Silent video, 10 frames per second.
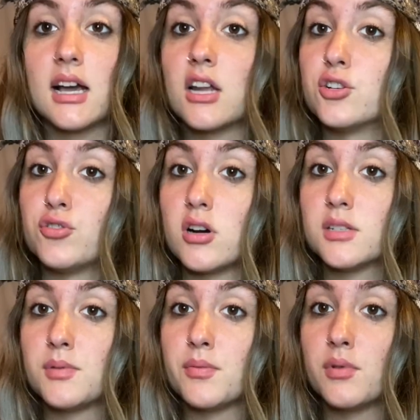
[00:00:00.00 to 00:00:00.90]
kind of
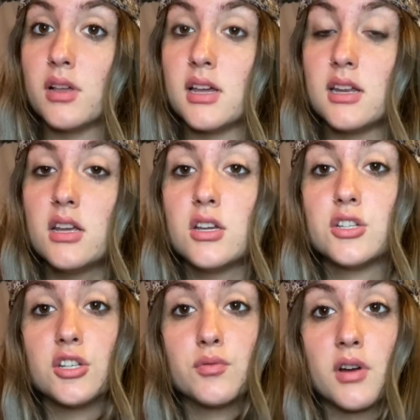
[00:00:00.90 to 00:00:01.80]
draws people in,
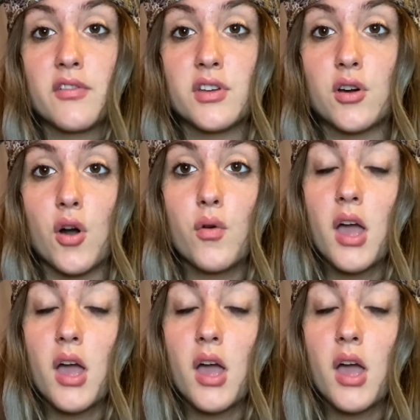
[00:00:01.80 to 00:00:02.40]
just wherever you go.